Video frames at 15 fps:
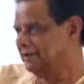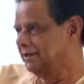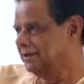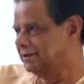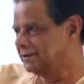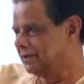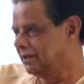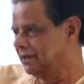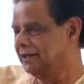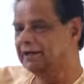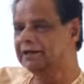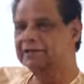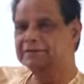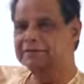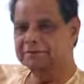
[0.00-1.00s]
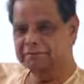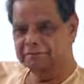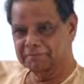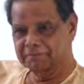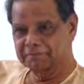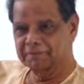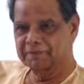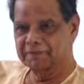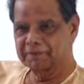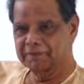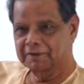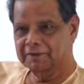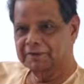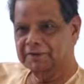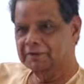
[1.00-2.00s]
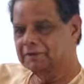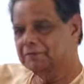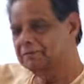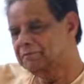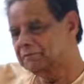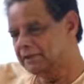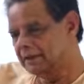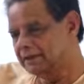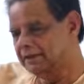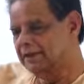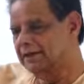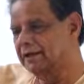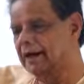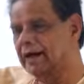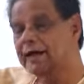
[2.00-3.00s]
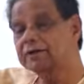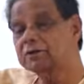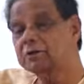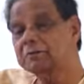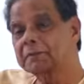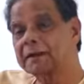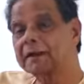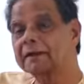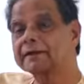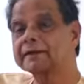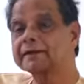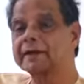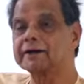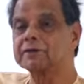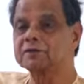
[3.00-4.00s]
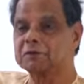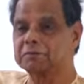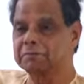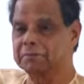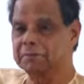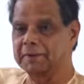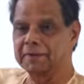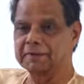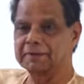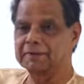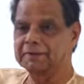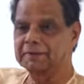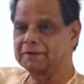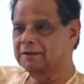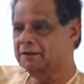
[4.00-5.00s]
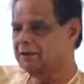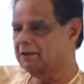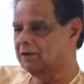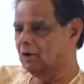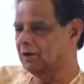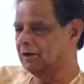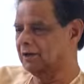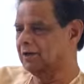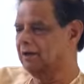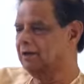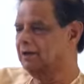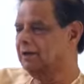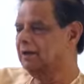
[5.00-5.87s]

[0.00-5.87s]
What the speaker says: He is telling that she has to meet the kings of pain shortly.